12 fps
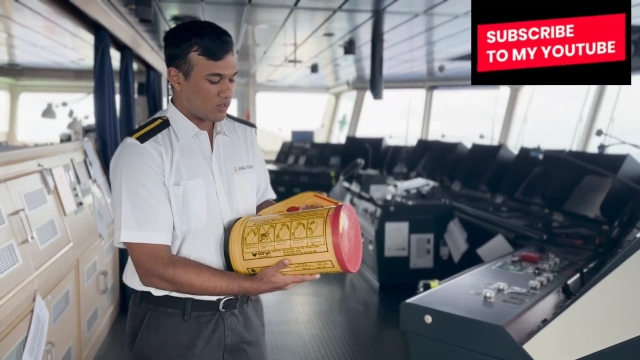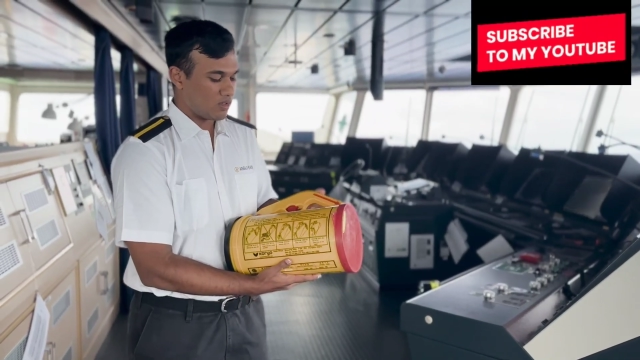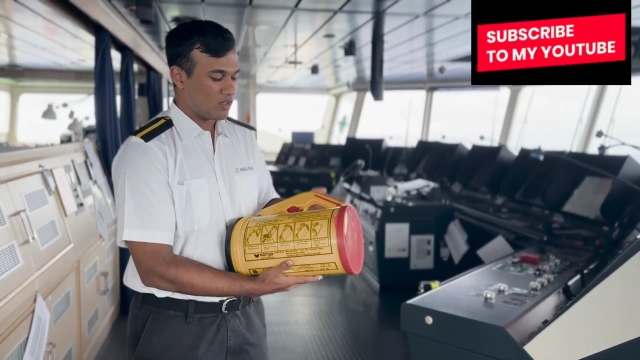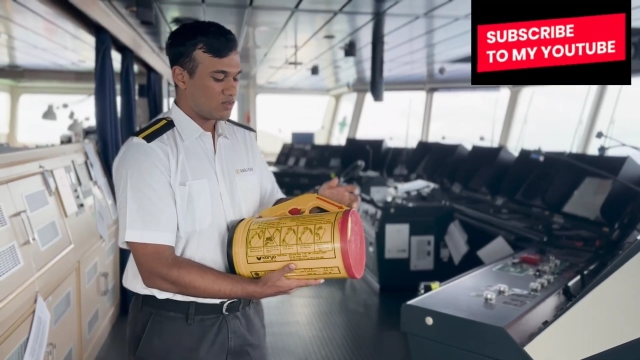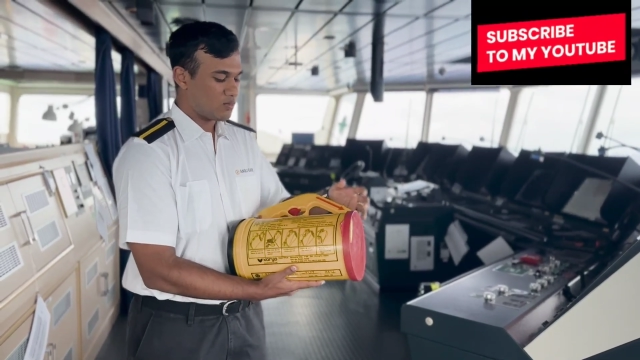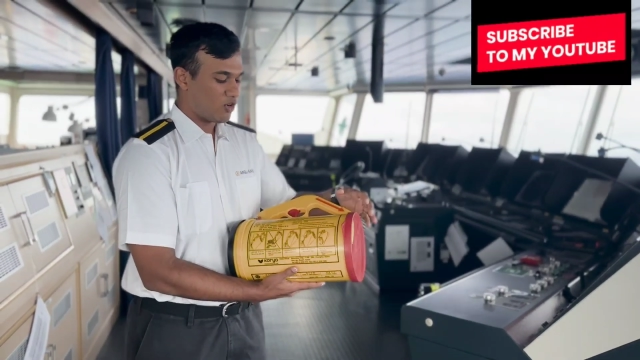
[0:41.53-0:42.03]

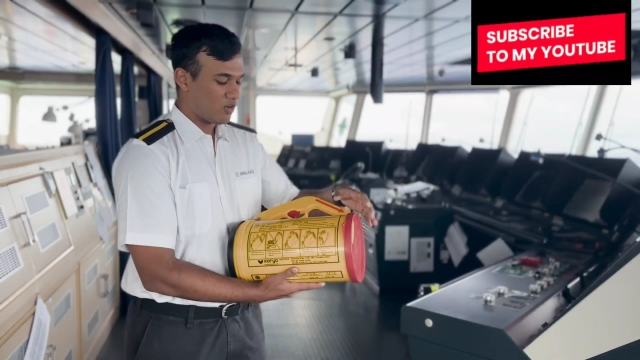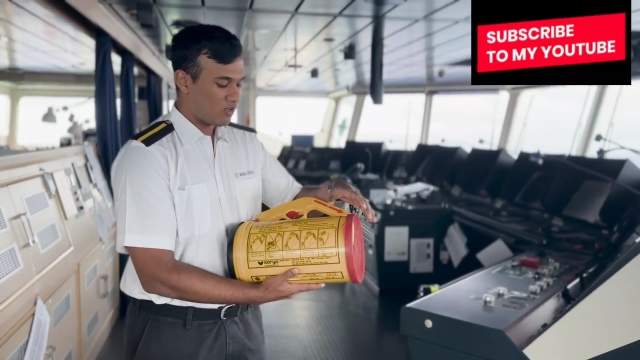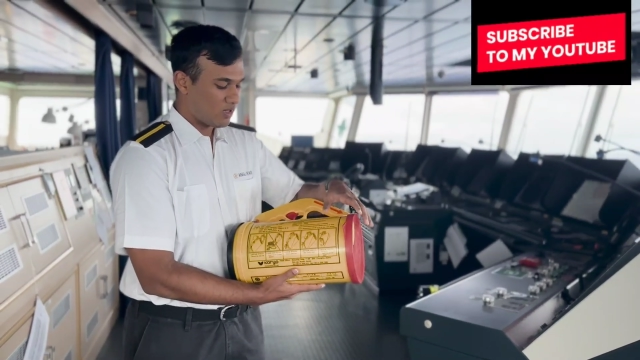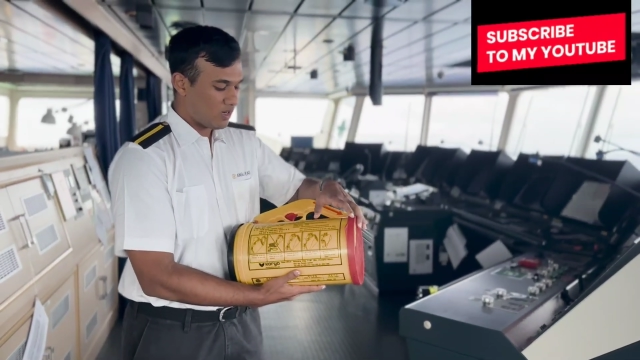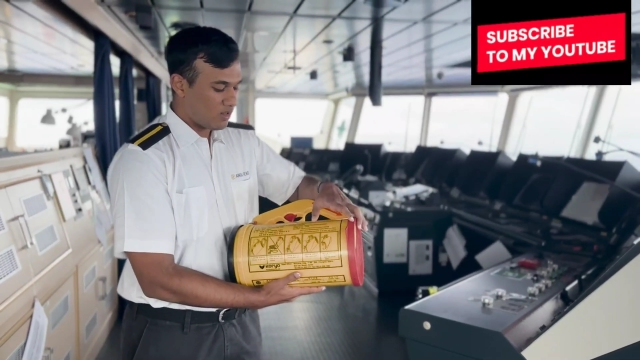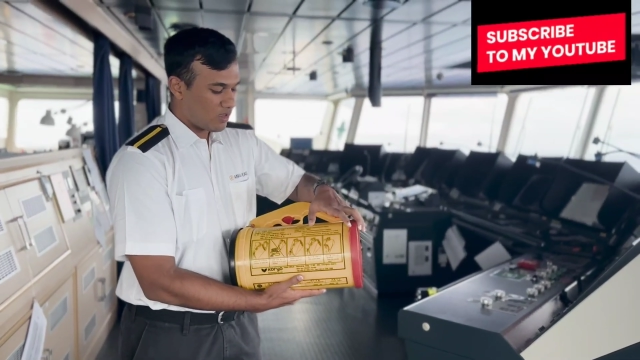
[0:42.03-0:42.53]
This
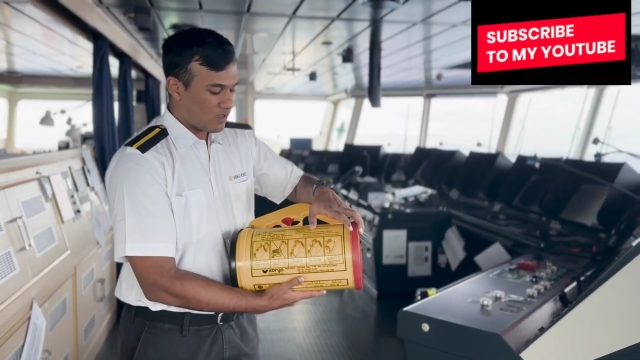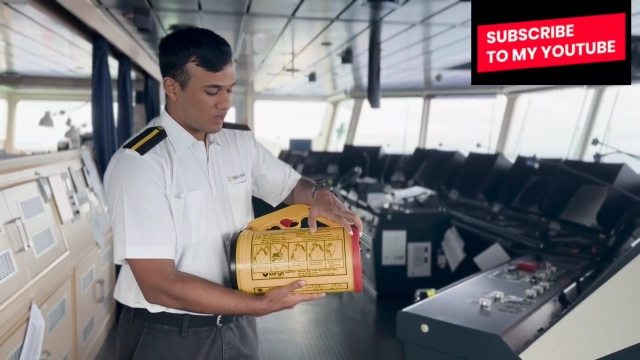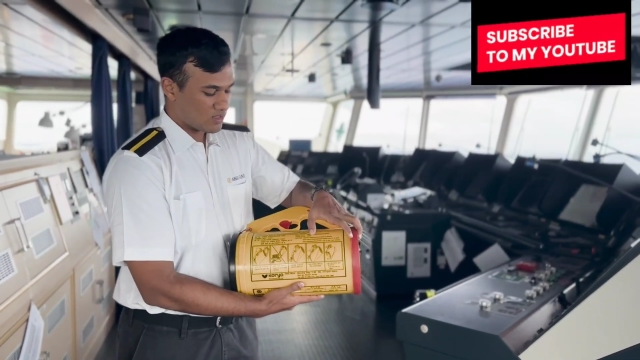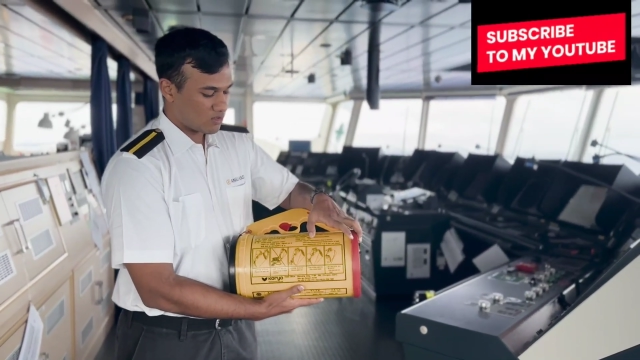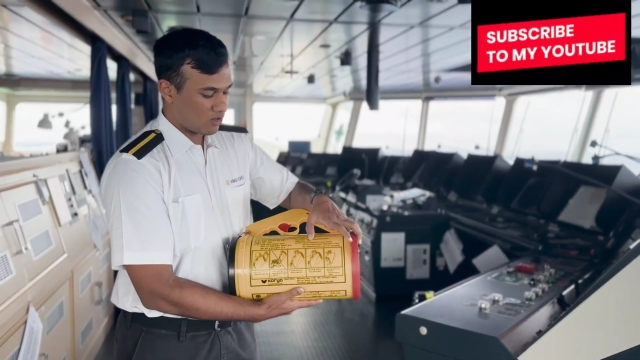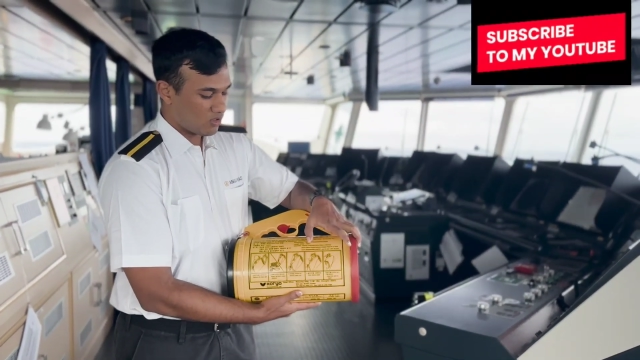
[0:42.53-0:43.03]
model
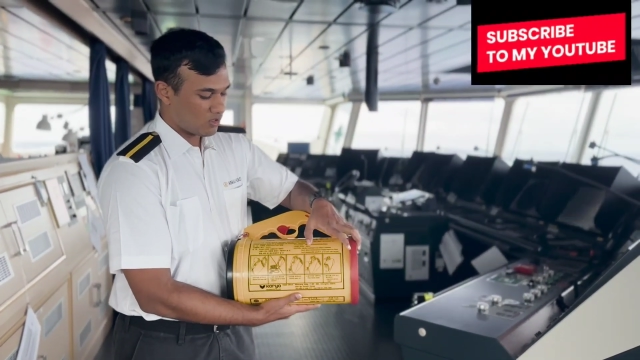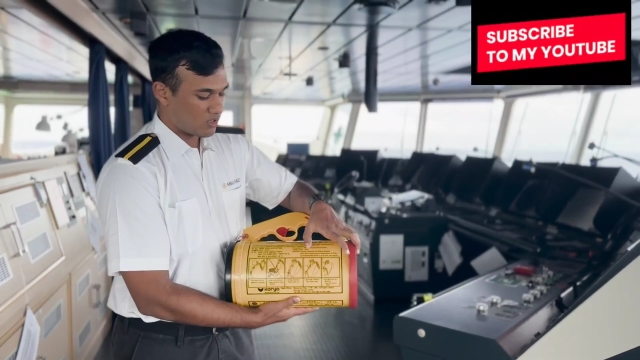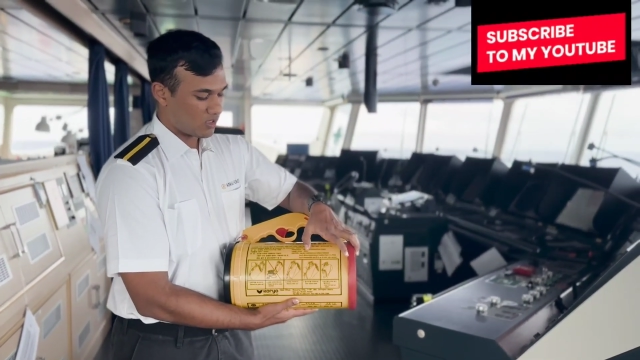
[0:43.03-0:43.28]
has got